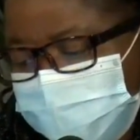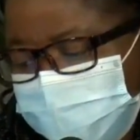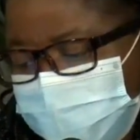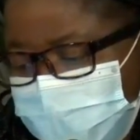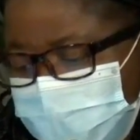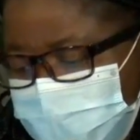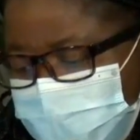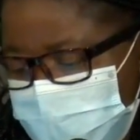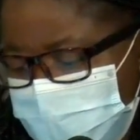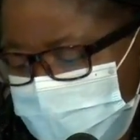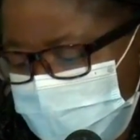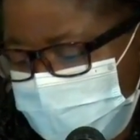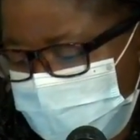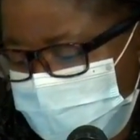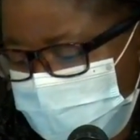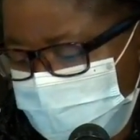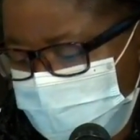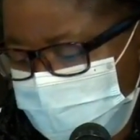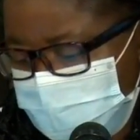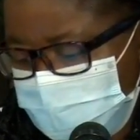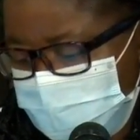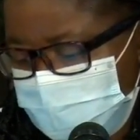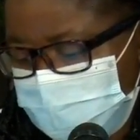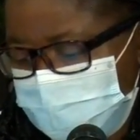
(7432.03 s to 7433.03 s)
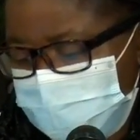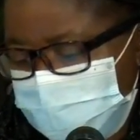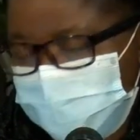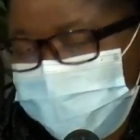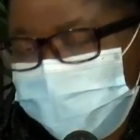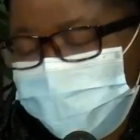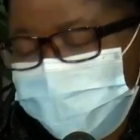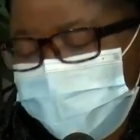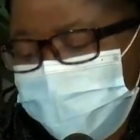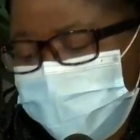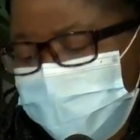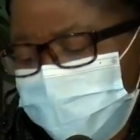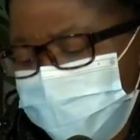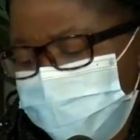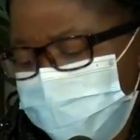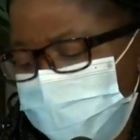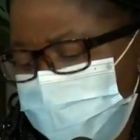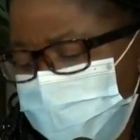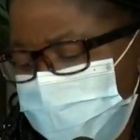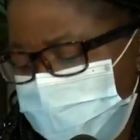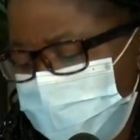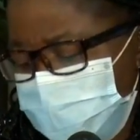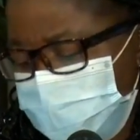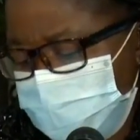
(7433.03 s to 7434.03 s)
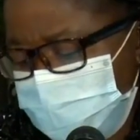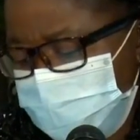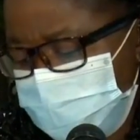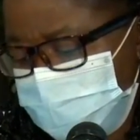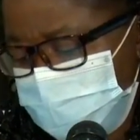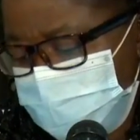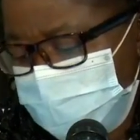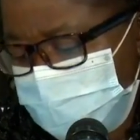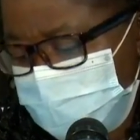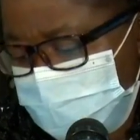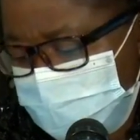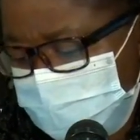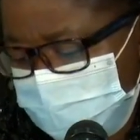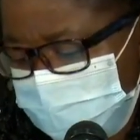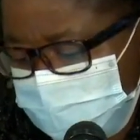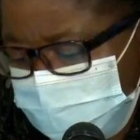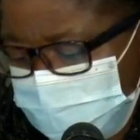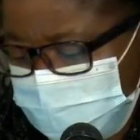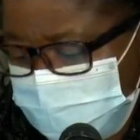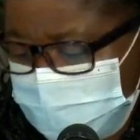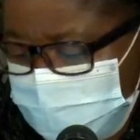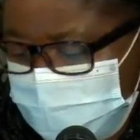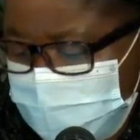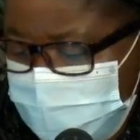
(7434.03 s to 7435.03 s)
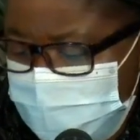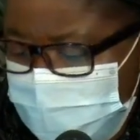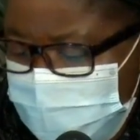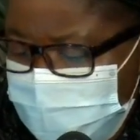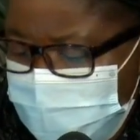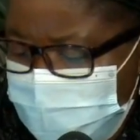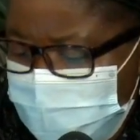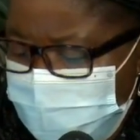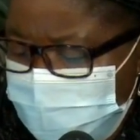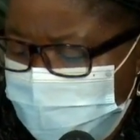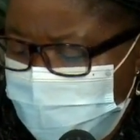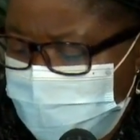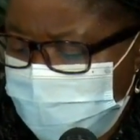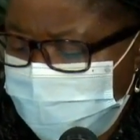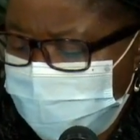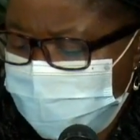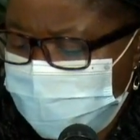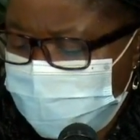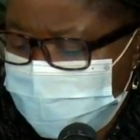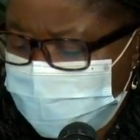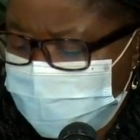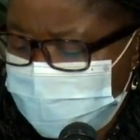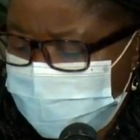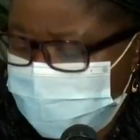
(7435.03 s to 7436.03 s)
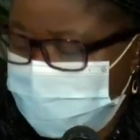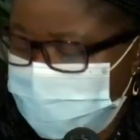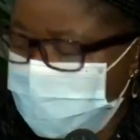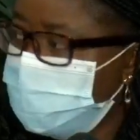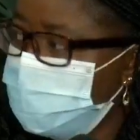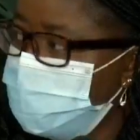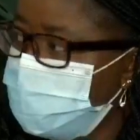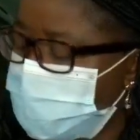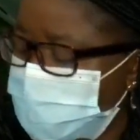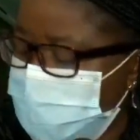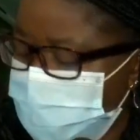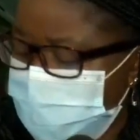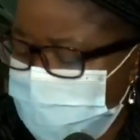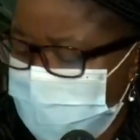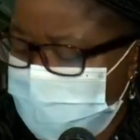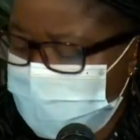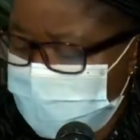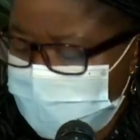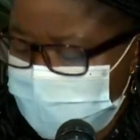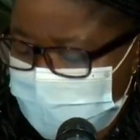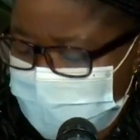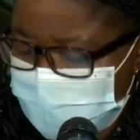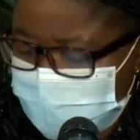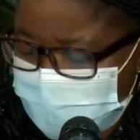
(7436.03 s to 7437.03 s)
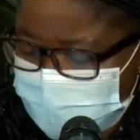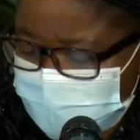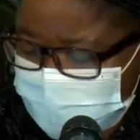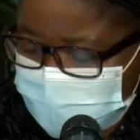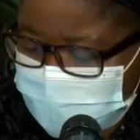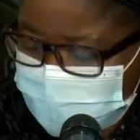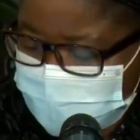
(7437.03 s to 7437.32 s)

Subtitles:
Lecture Series, MIRCO staff, members of the media,